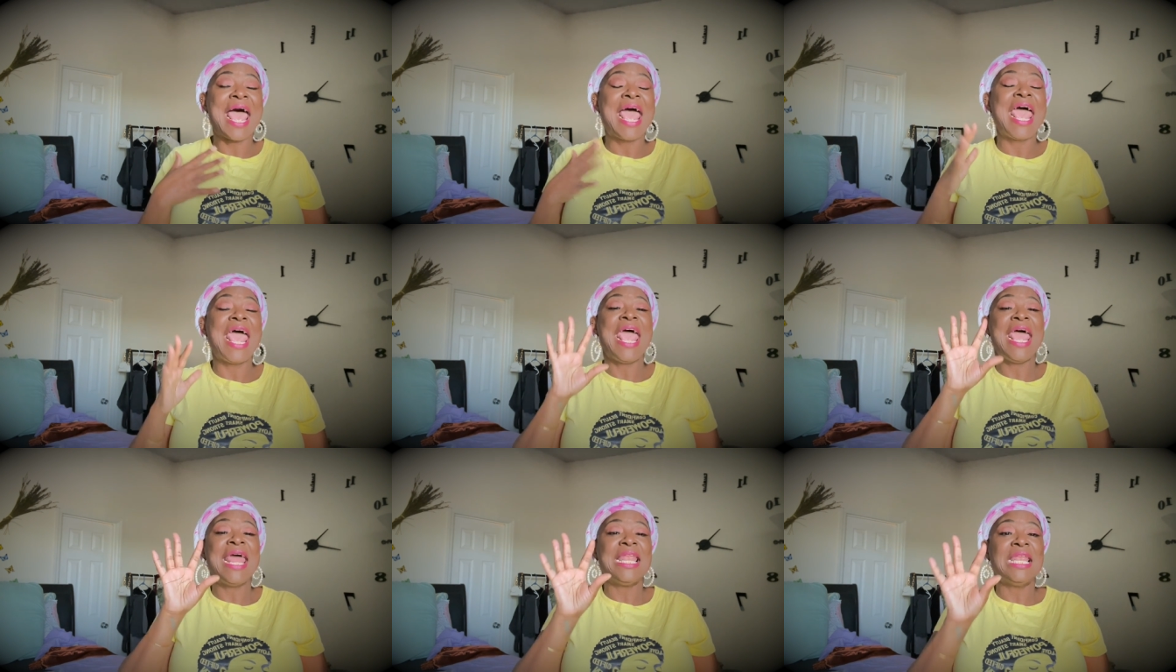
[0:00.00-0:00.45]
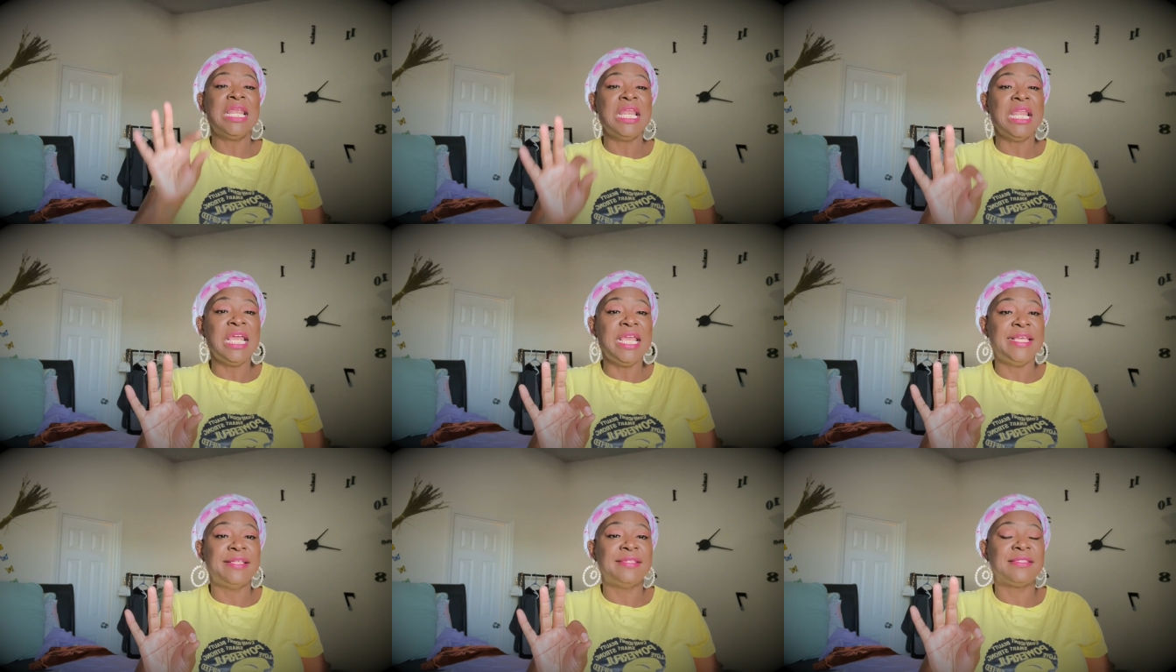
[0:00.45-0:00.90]
at
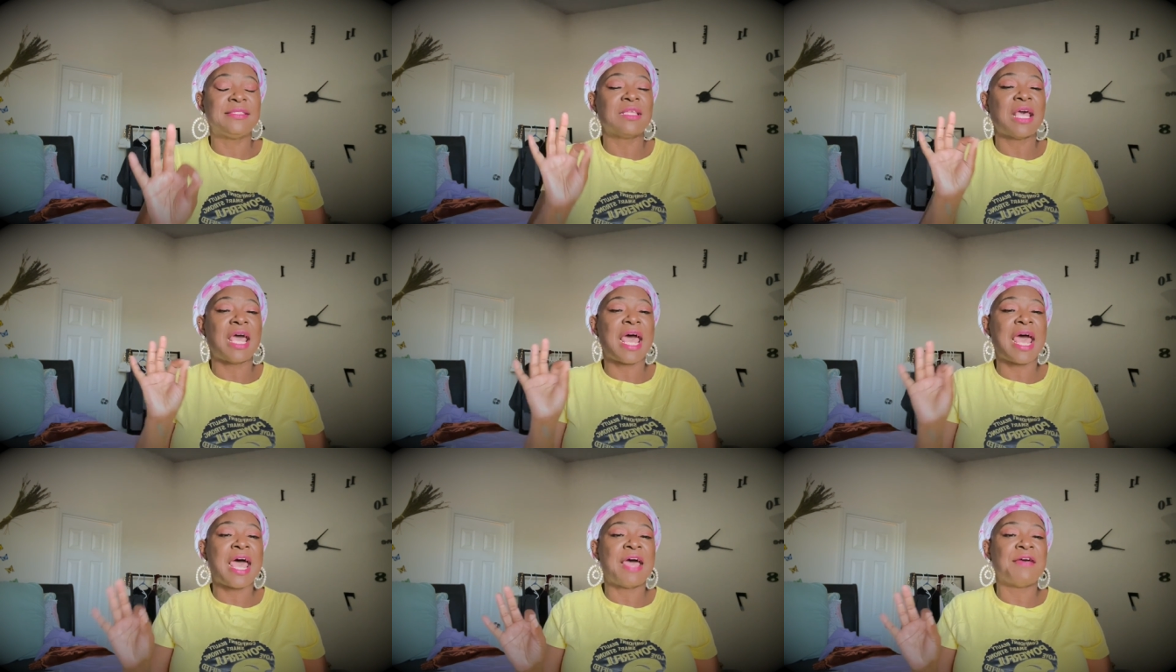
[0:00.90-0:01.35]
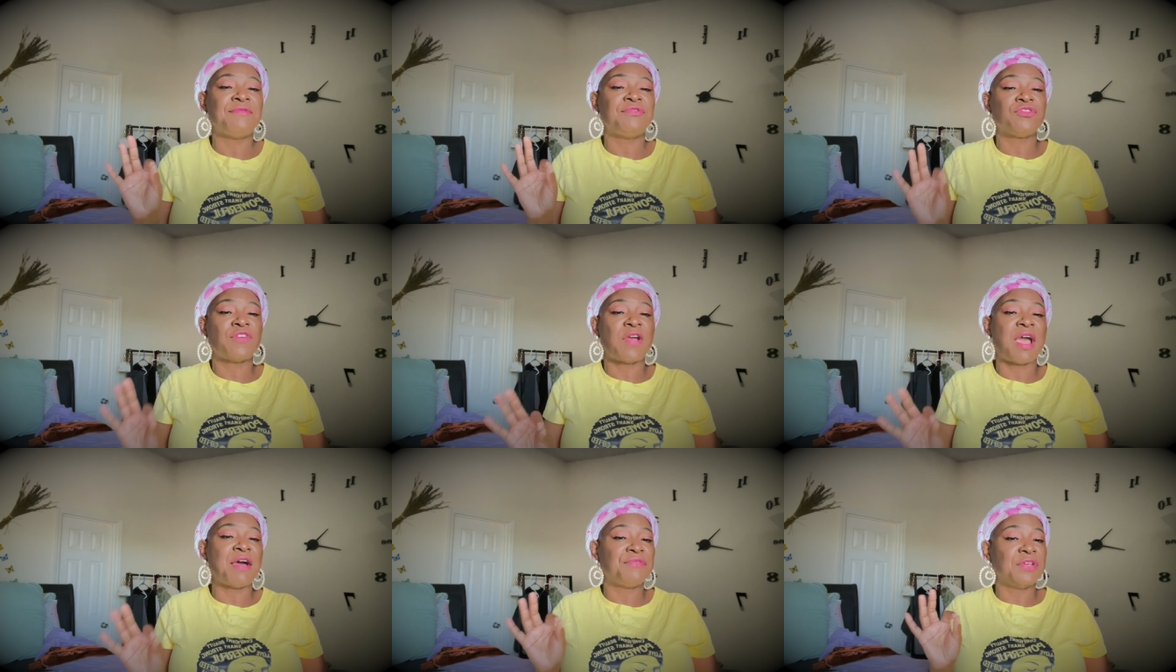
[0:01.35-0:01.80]
least I've
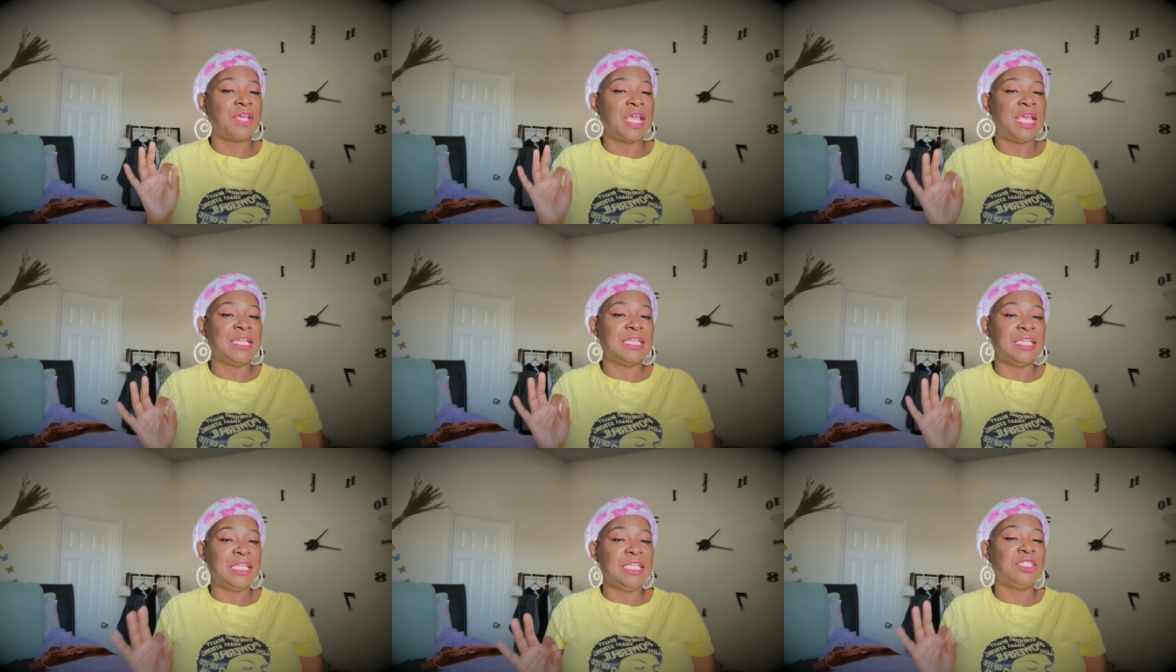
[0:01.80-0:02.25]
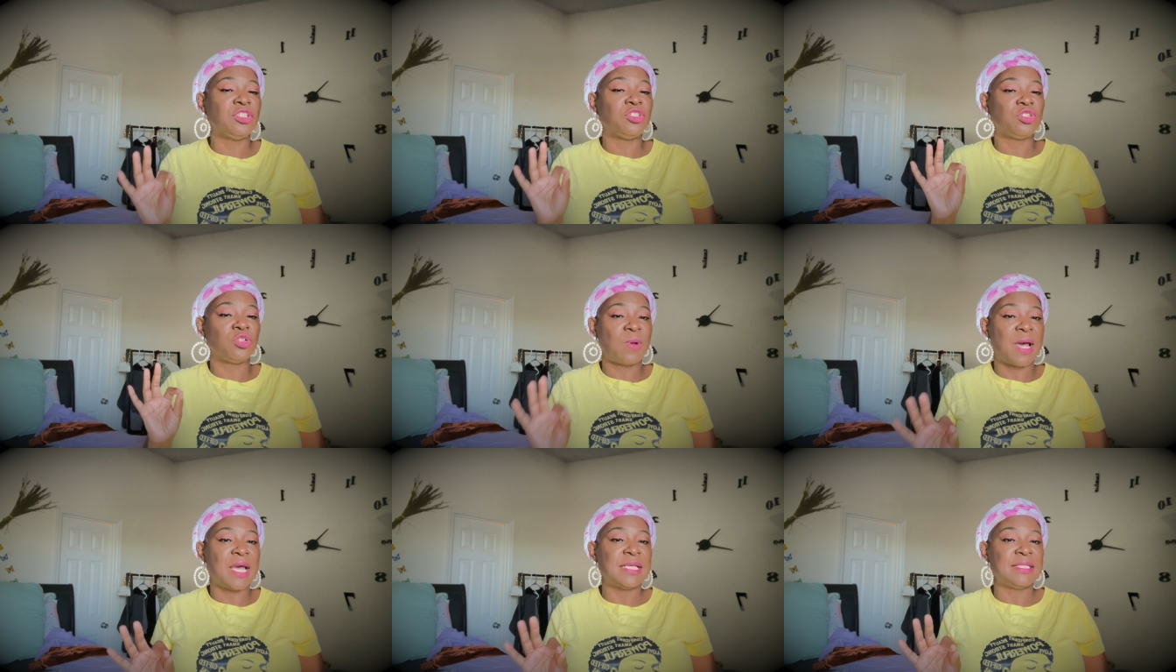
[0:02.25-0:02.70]
traveled at least
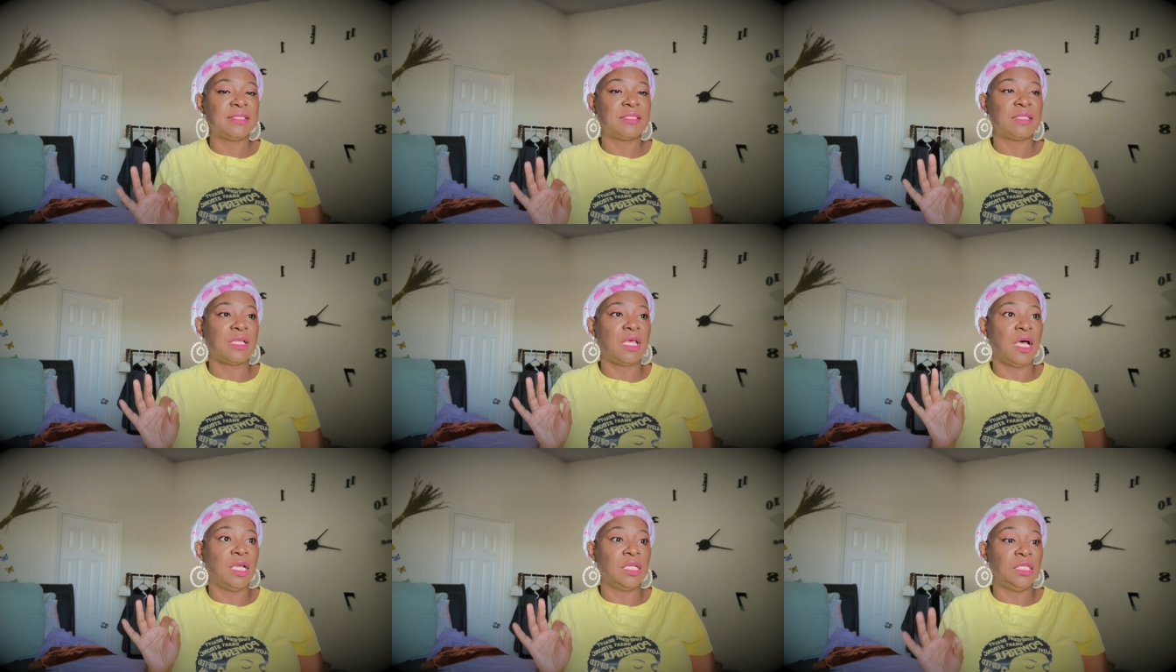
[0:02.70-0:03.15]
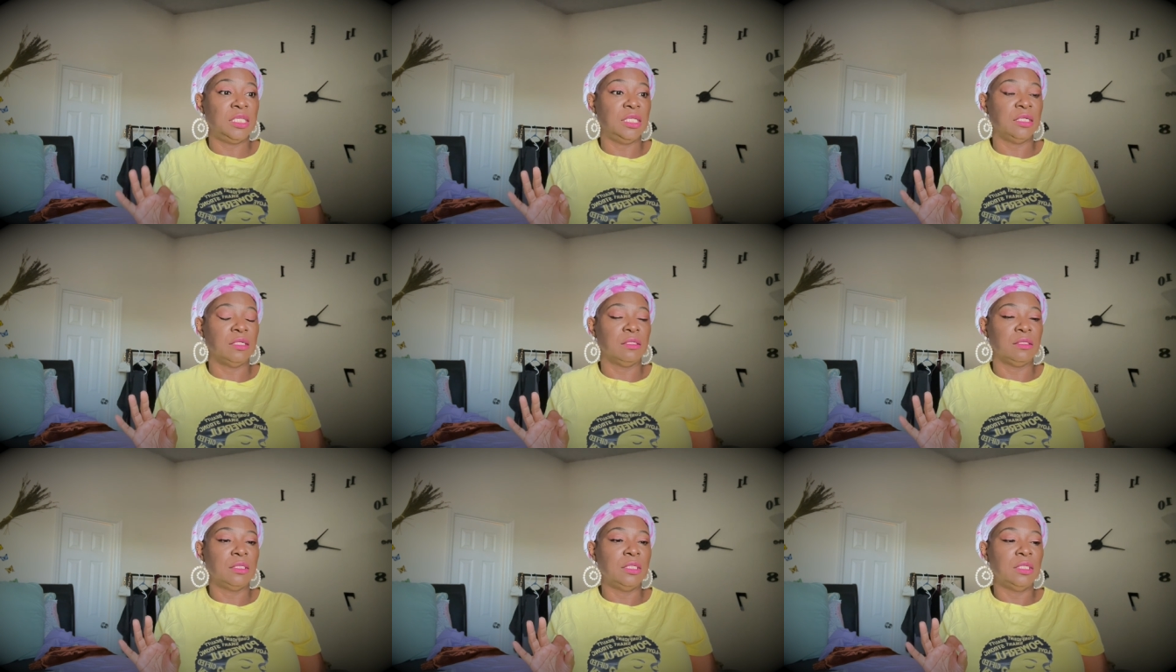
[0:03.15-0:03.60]
twice a
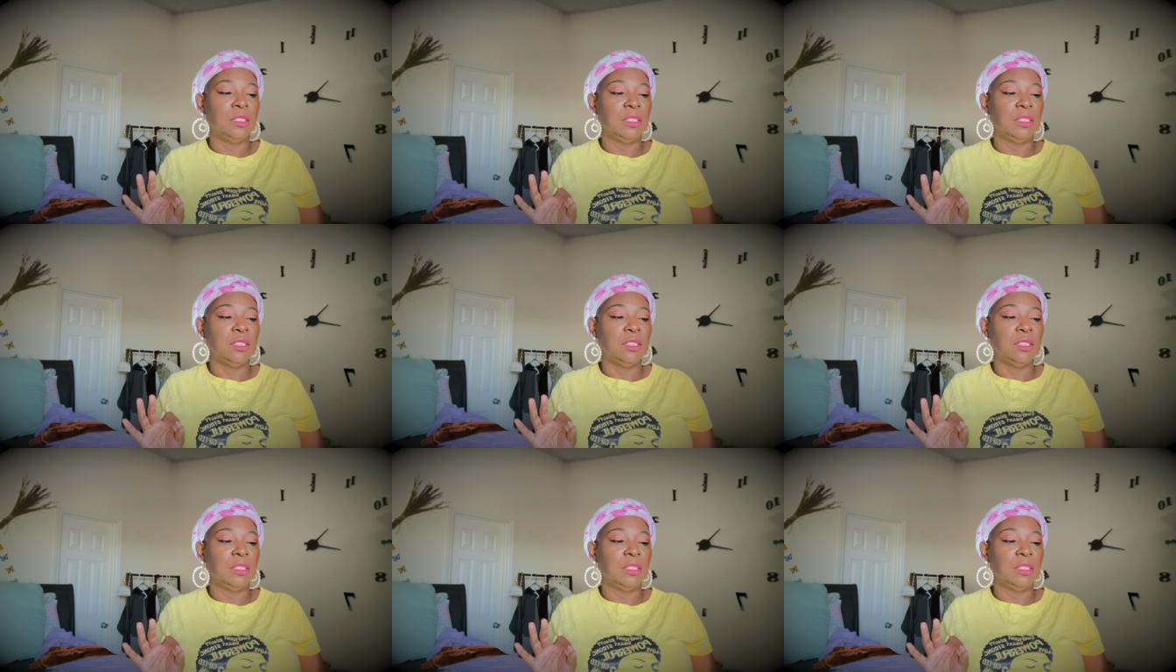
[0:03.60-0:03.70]
year.